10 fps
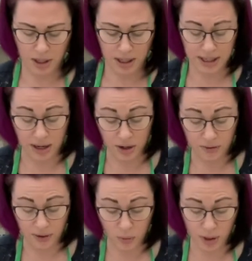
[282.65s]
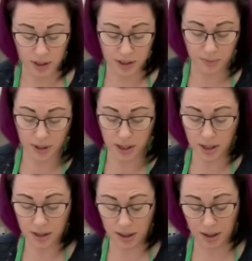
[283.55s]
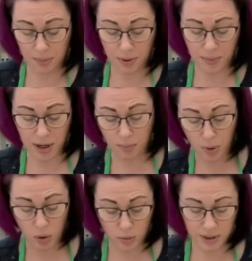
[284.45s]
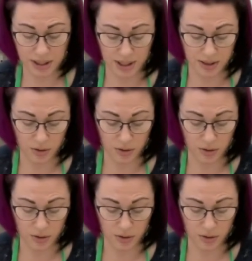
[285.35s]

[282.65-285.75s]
Now, if I want it to be, like, I'm gonna make a bowl with this,